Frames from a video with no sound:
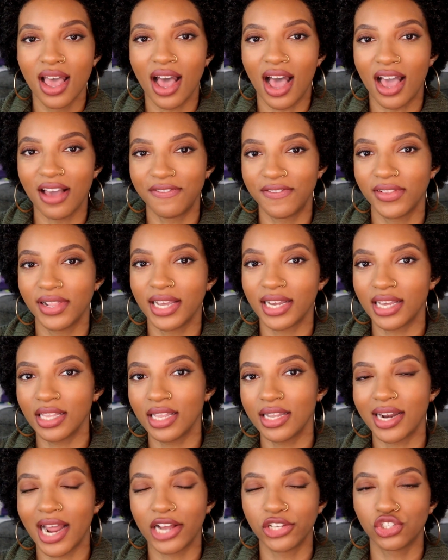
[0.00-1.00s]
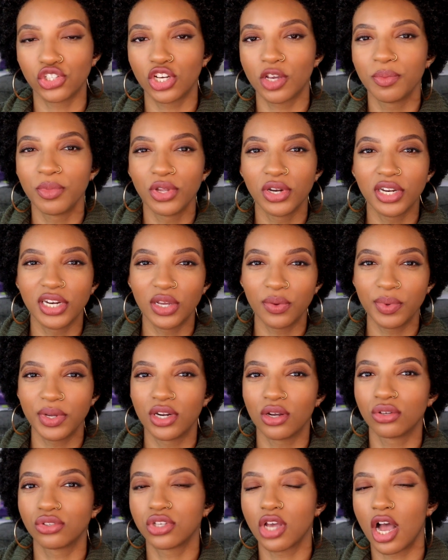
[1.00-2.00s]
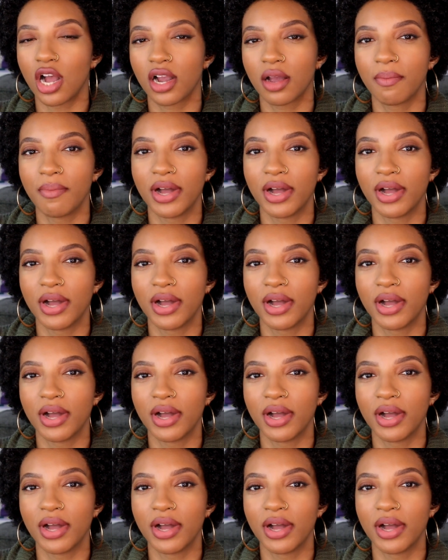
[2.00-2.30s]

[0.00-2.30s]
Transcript: I feel like in the natural community, we don't talk